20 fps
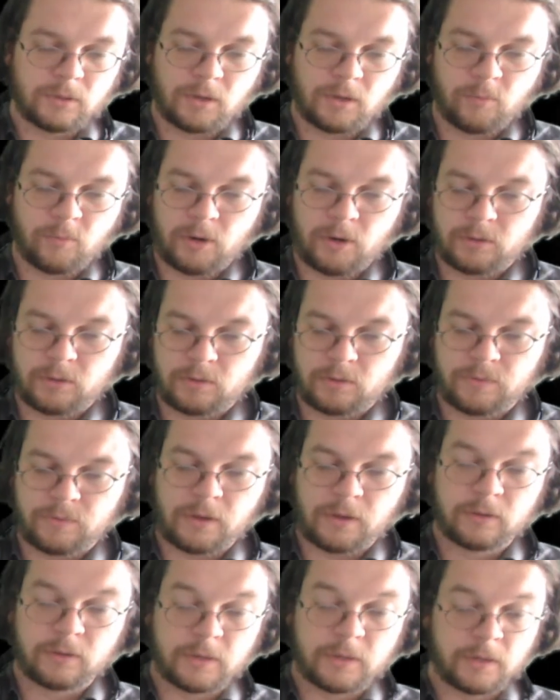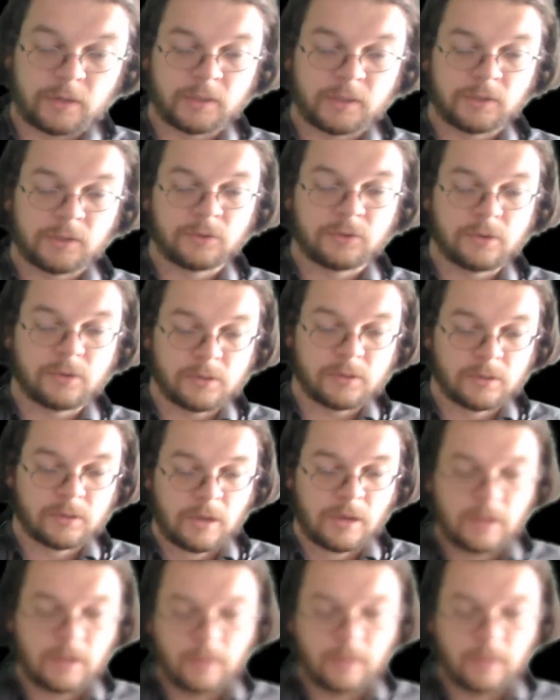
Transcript: and compare it to the final kinetic energies,